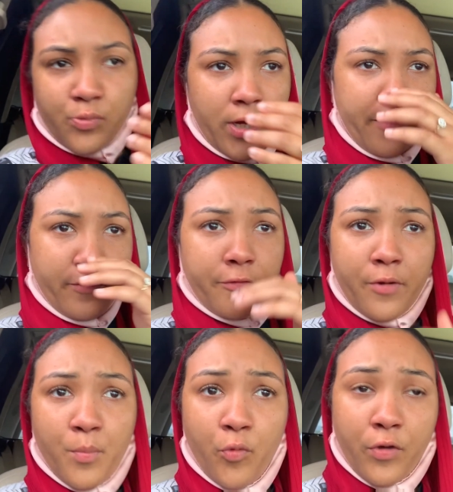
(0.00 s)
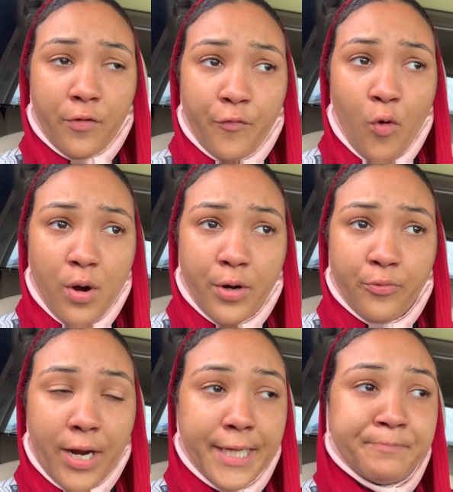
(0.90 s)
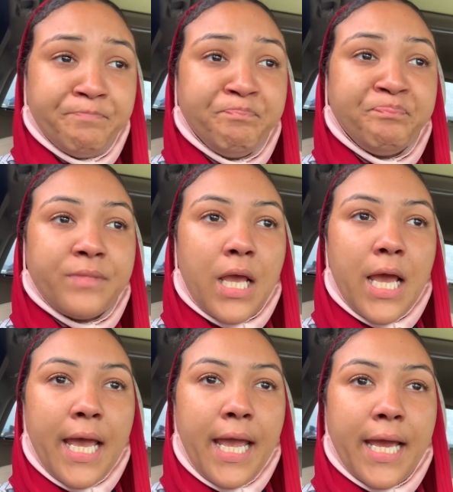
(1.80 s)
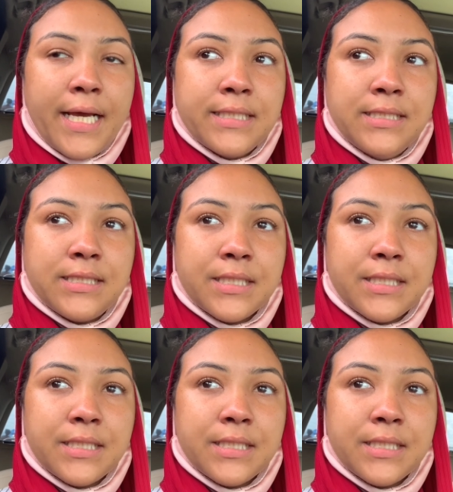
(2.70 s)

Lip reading: whatever, from moving forward, right? And